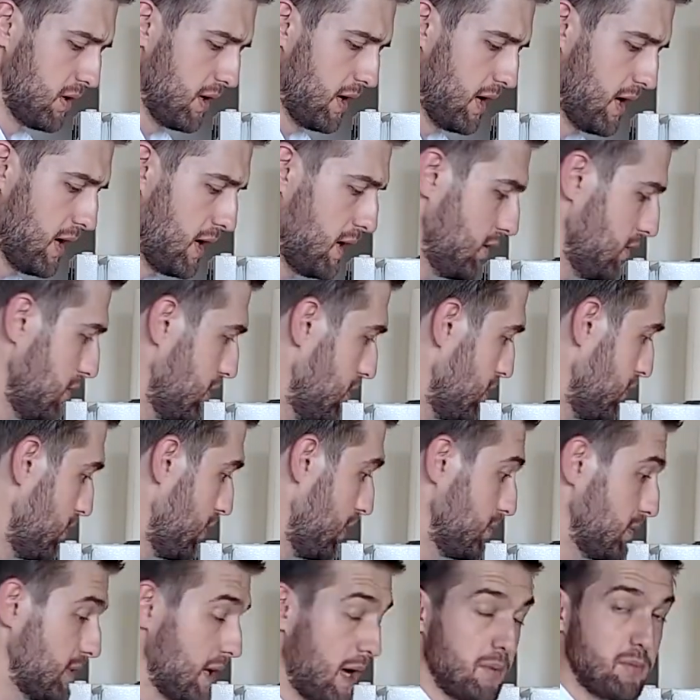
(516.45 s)
And
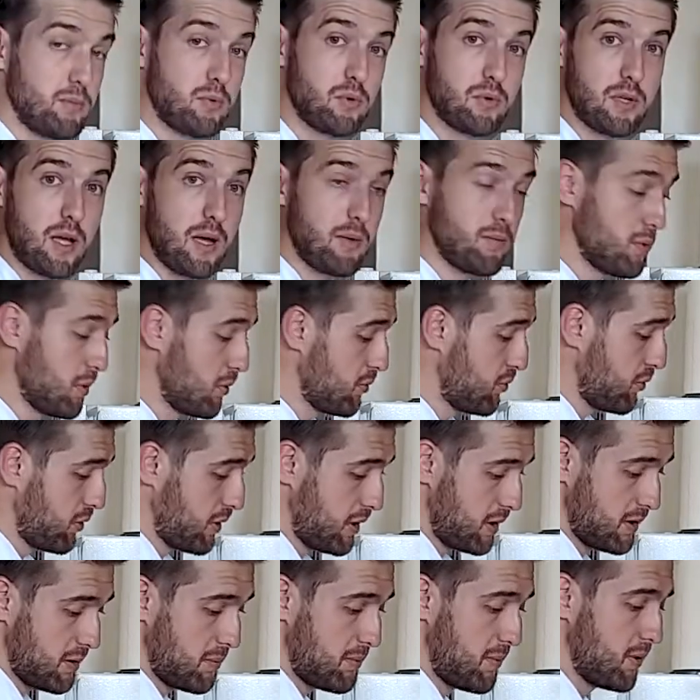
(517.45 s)
from time to time, don't
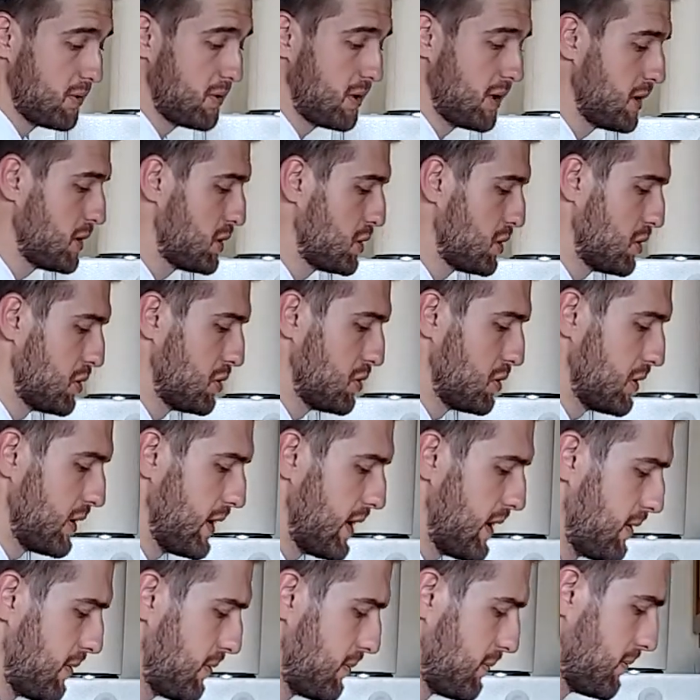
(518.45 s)
forget about the risotto,
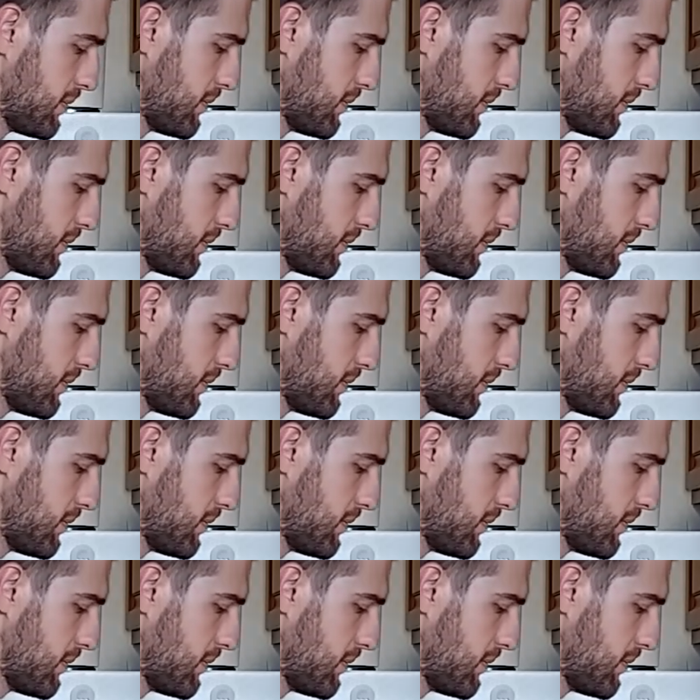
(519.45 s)
yeah?